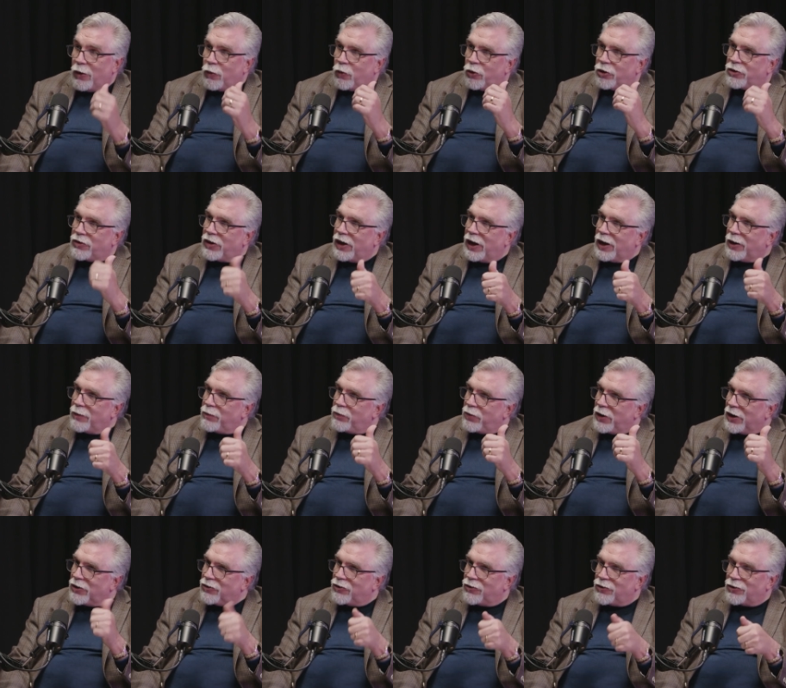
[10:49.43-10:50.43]
We're taking
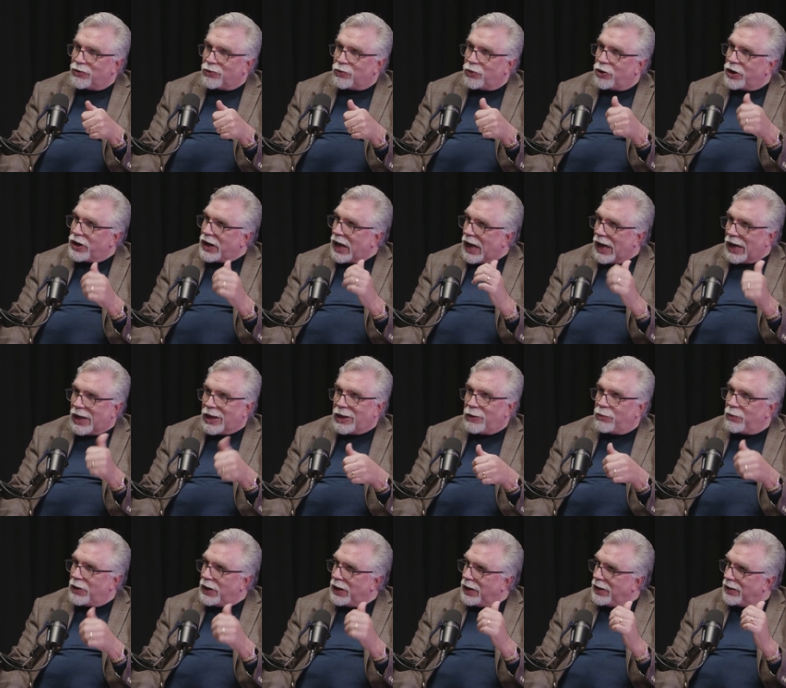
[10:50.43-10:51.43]
pictures. We're
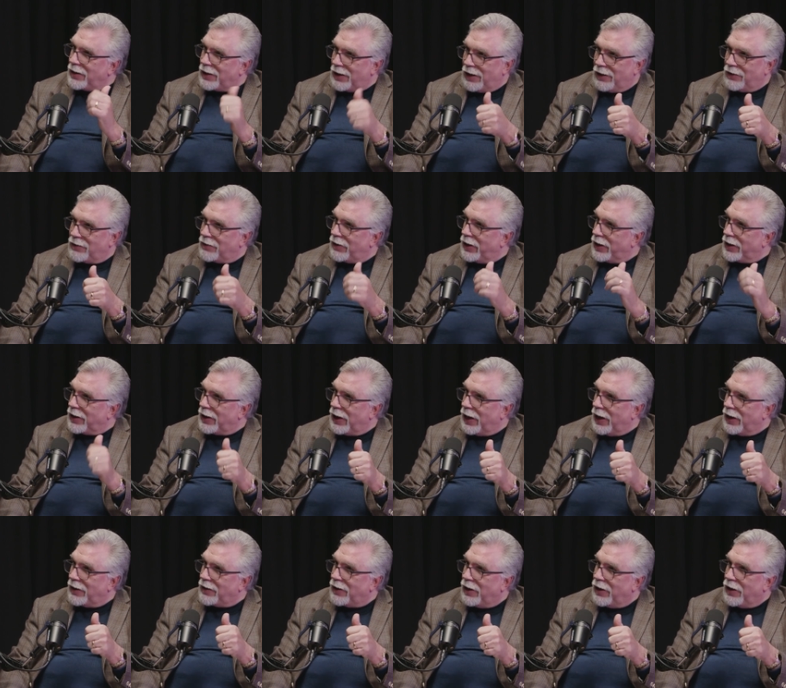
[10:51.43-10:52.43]
documenting things like
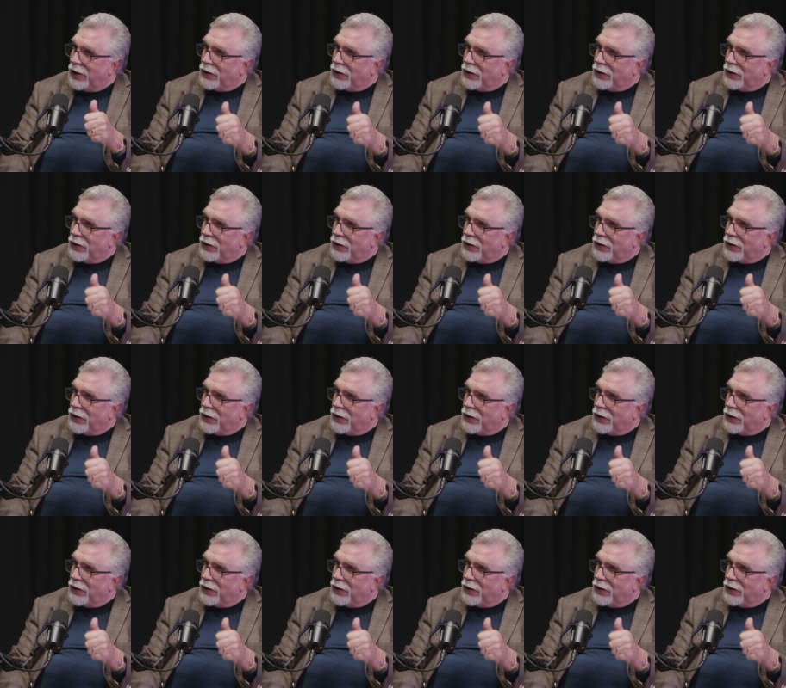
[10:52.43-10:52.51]
that.